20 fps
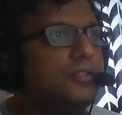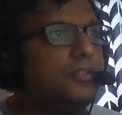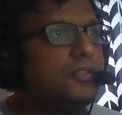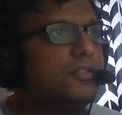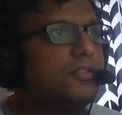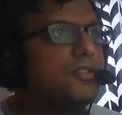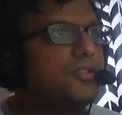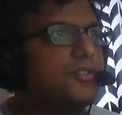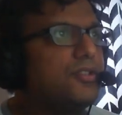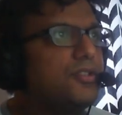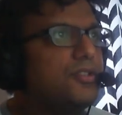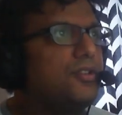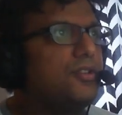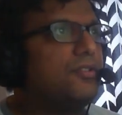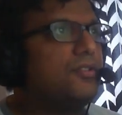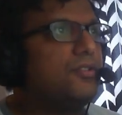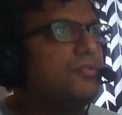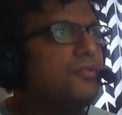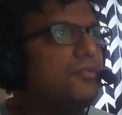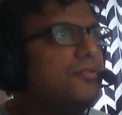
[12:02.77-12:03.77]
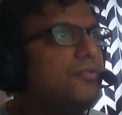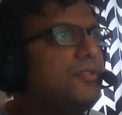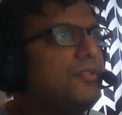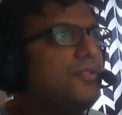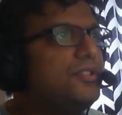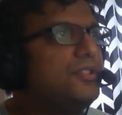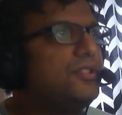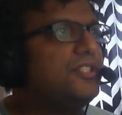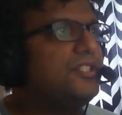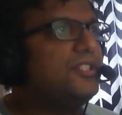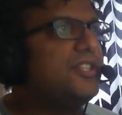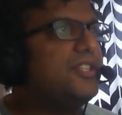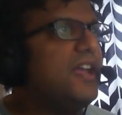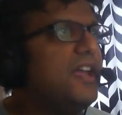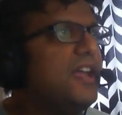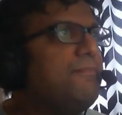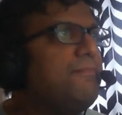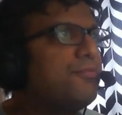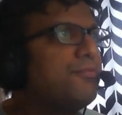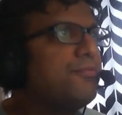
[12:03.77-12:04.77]
So, this
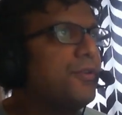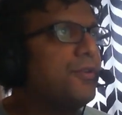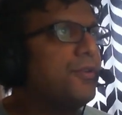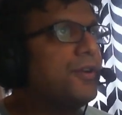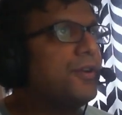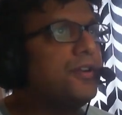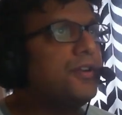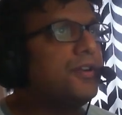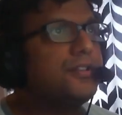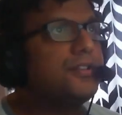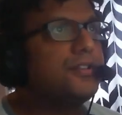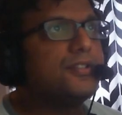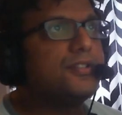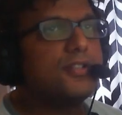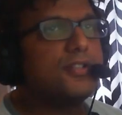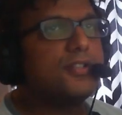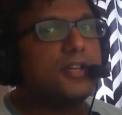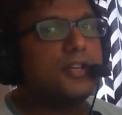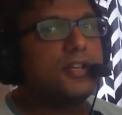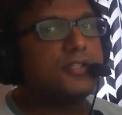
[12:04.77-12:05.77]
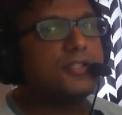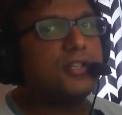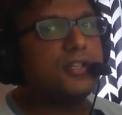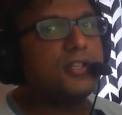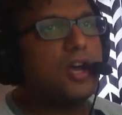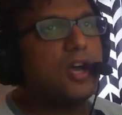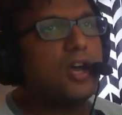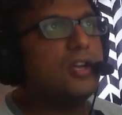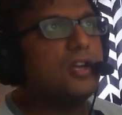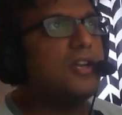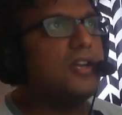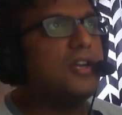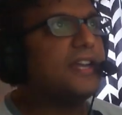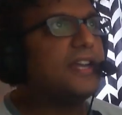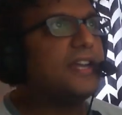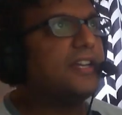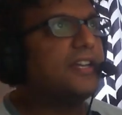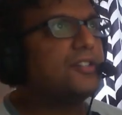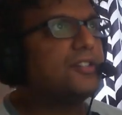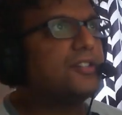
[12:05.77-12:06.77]
emperor does not
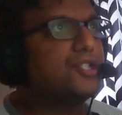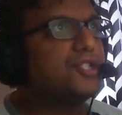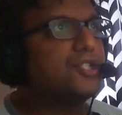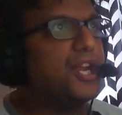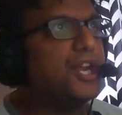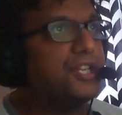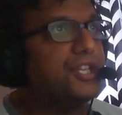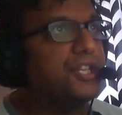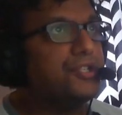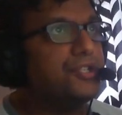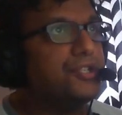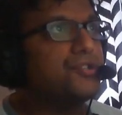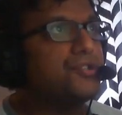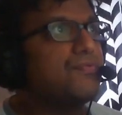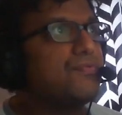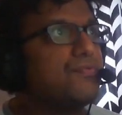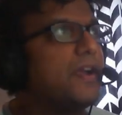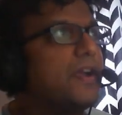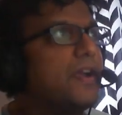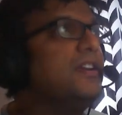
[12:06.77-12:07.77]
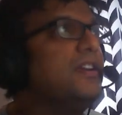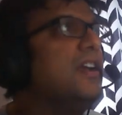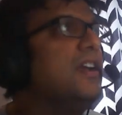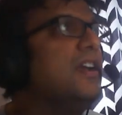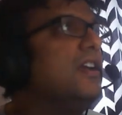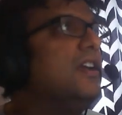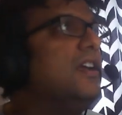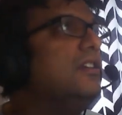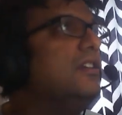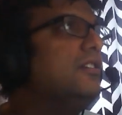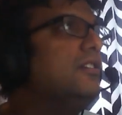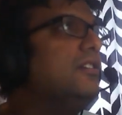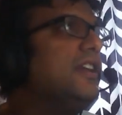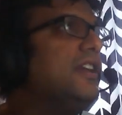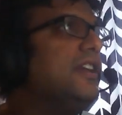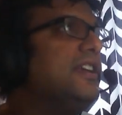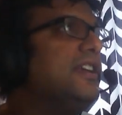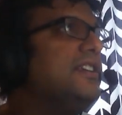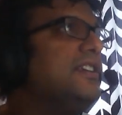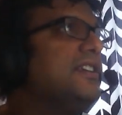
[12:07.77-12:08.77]
like change, right? Look at
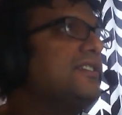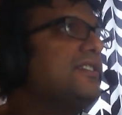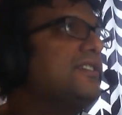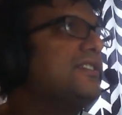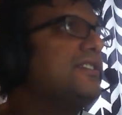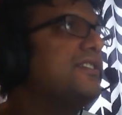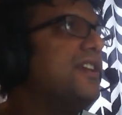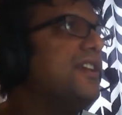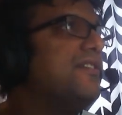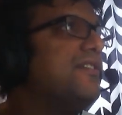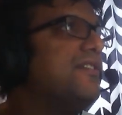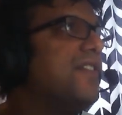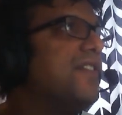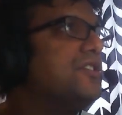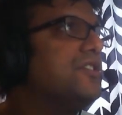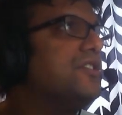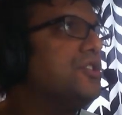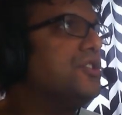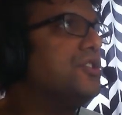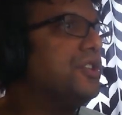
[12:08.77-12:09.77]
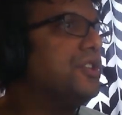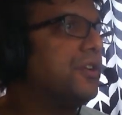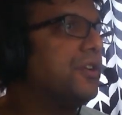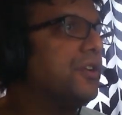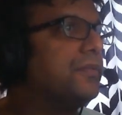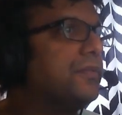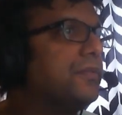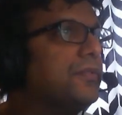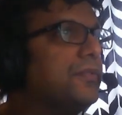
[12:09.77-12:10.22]
his invention here.